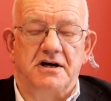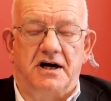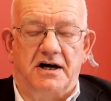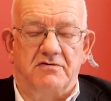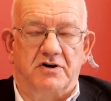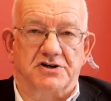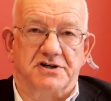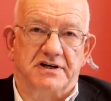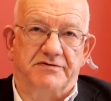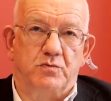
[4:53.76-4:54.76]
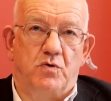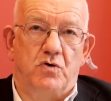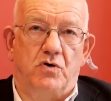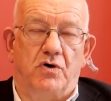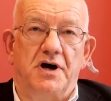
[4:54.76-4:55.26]
Russian Civil
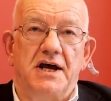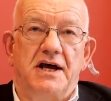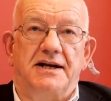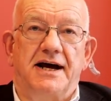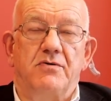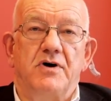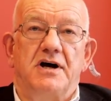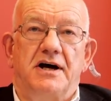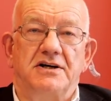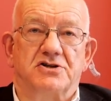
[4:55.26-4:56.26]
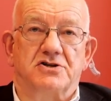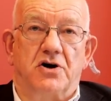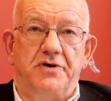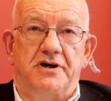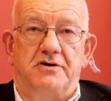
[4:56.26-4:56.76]
War. Now,
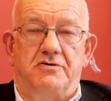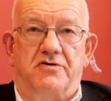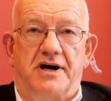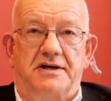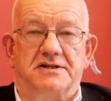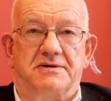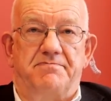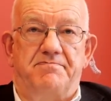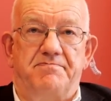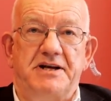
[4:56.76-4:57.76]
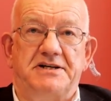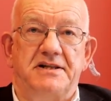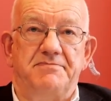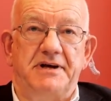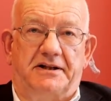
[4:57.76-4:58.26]
historic Ukraine is the bit in the
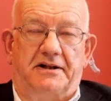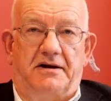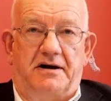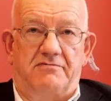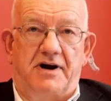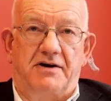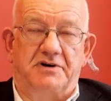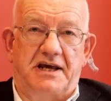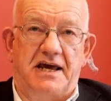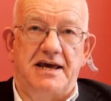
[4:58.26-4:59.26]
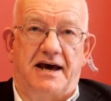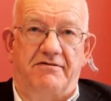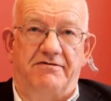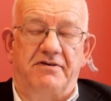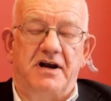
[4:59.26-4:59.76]
middle around
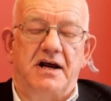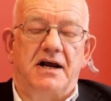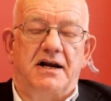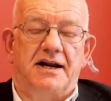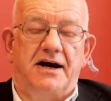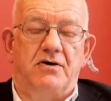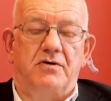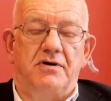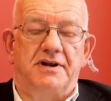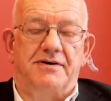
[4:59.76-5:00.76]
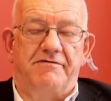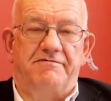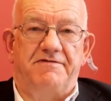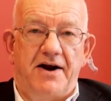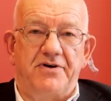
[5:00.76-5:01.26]
Kiev. Now, there are
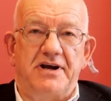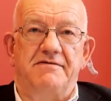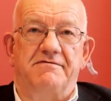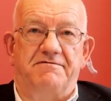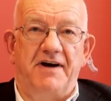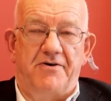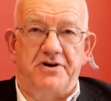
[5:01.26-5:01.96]
very, very